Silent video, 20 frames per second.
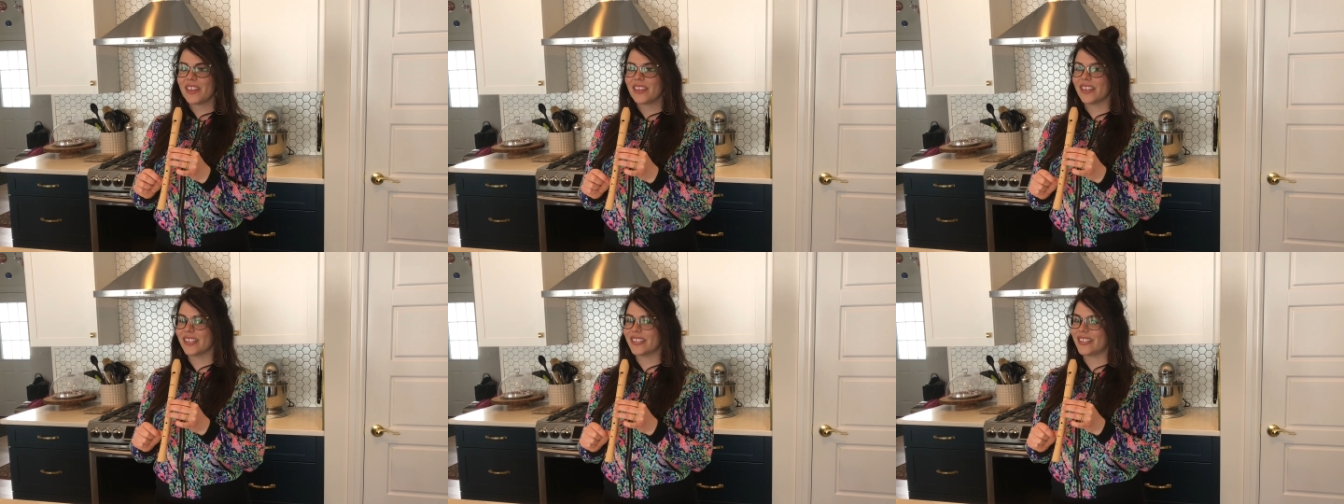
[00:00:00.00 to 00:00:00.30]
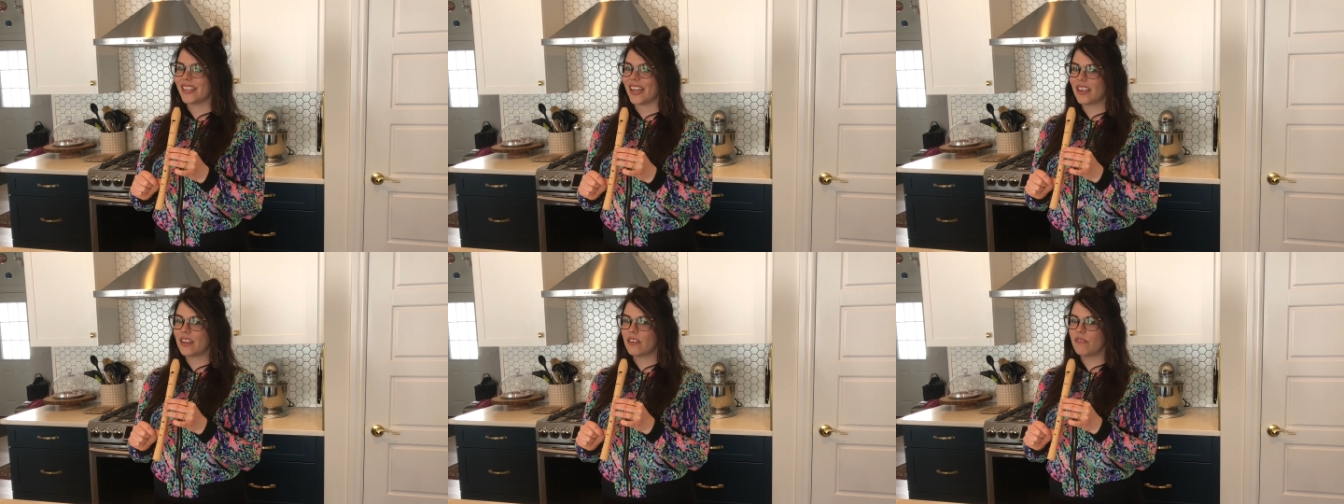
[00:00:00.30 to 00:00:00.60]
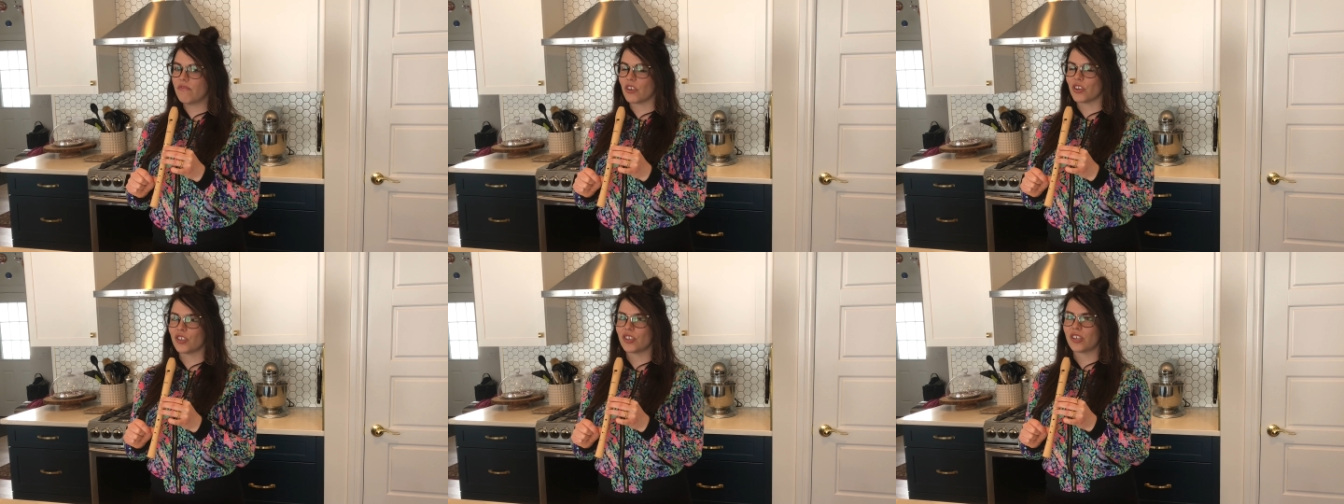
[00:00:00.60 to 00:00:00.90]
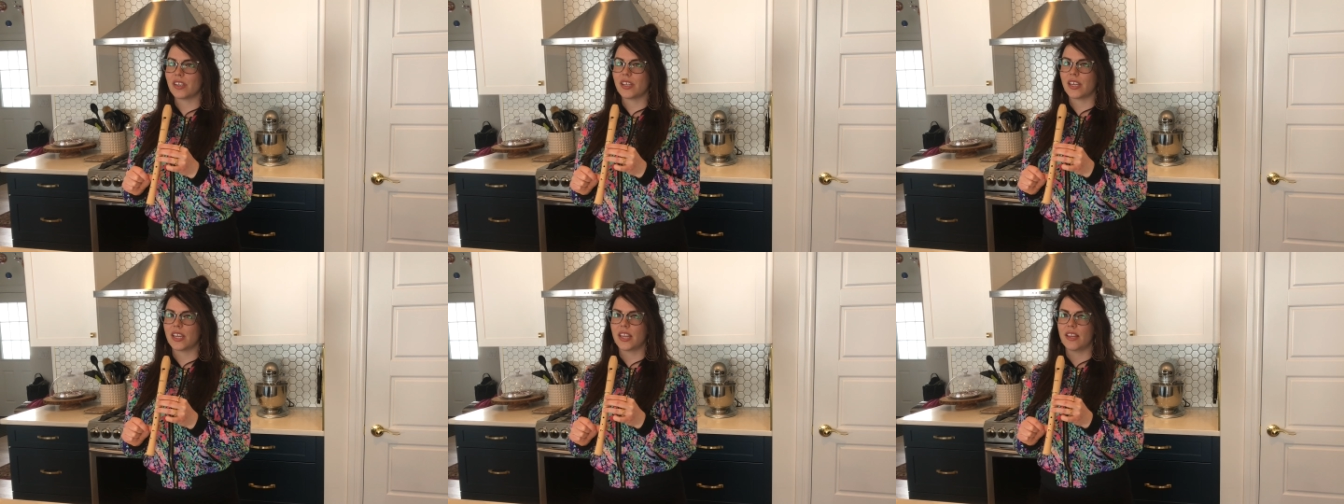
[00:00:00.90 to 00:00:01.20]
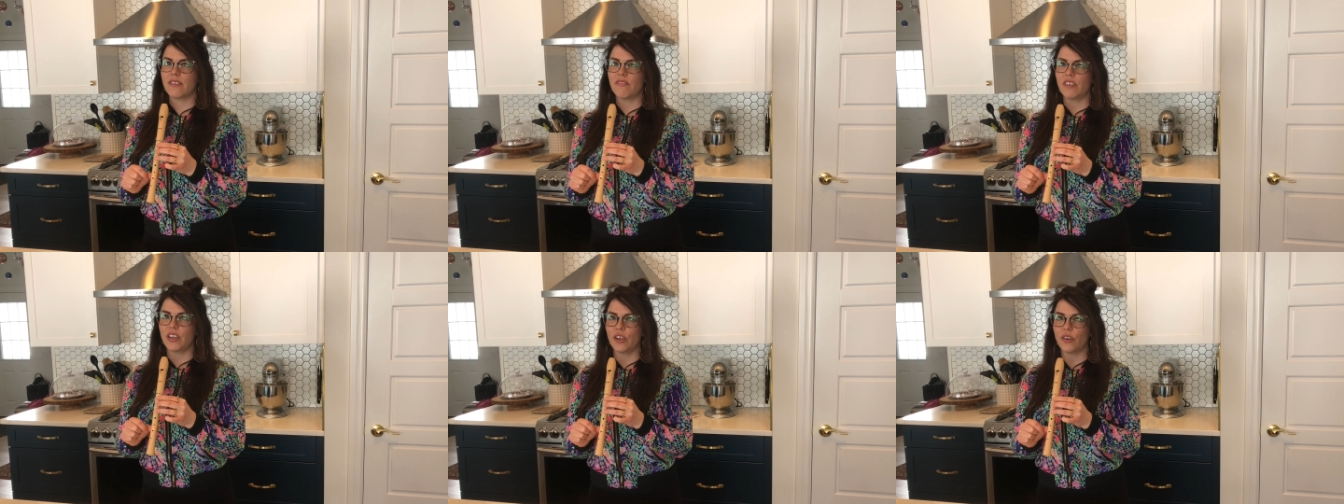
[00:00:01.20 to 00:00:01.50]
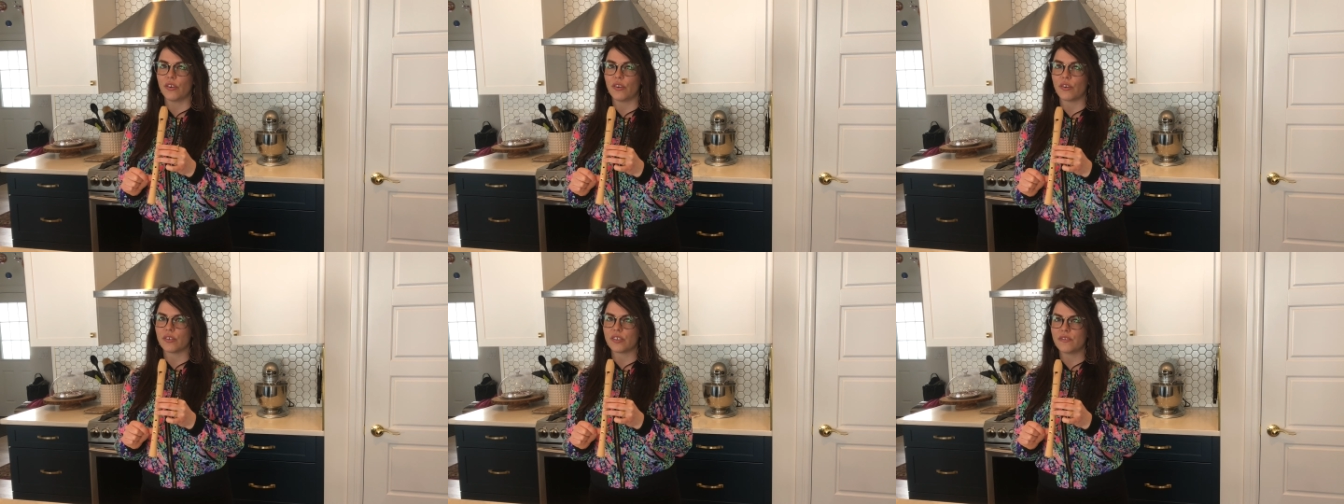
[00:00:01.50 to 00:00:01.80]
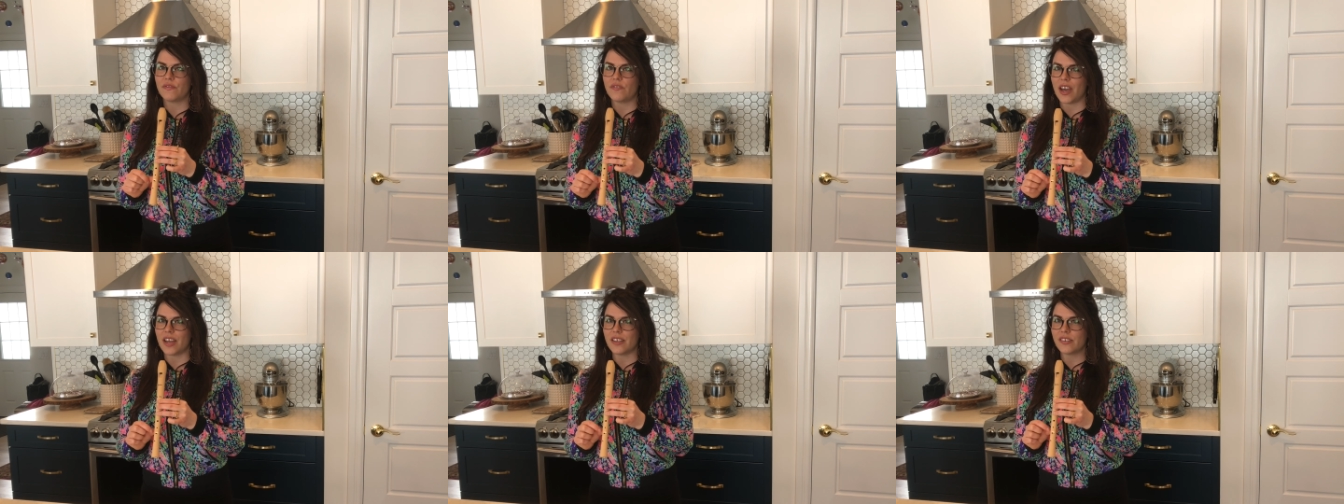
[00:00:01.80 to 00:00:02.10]
the second version in the video
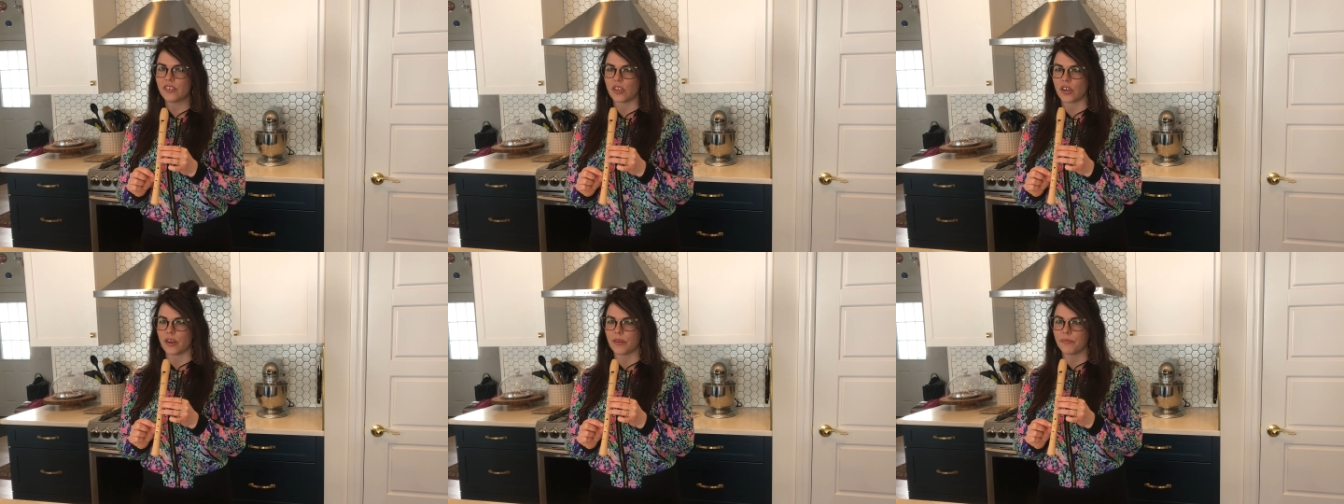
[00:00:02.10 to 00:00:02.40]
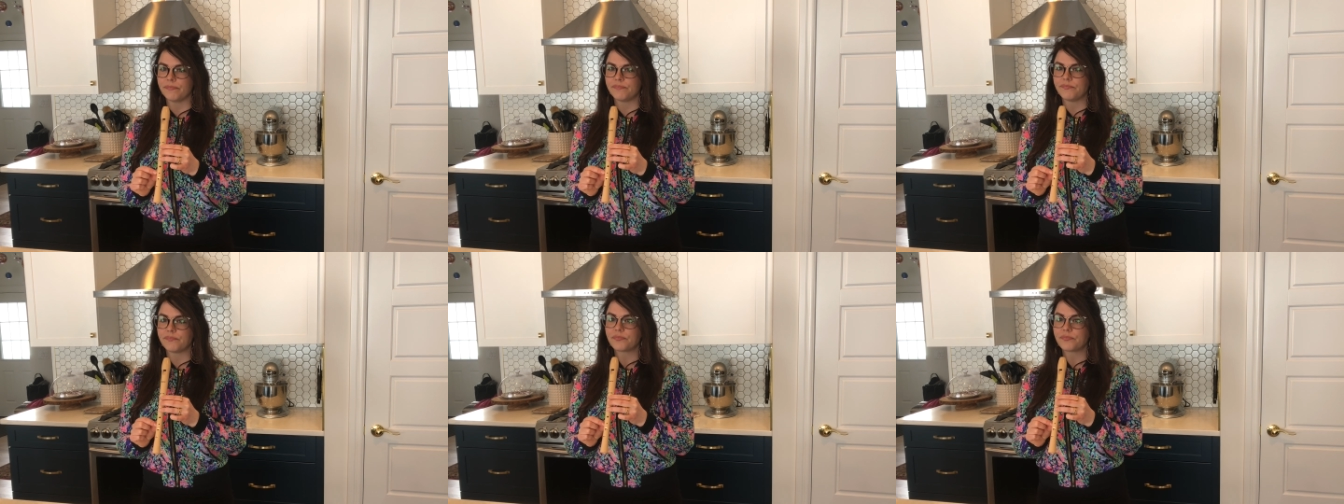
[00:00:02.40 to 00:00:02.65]
goes faster,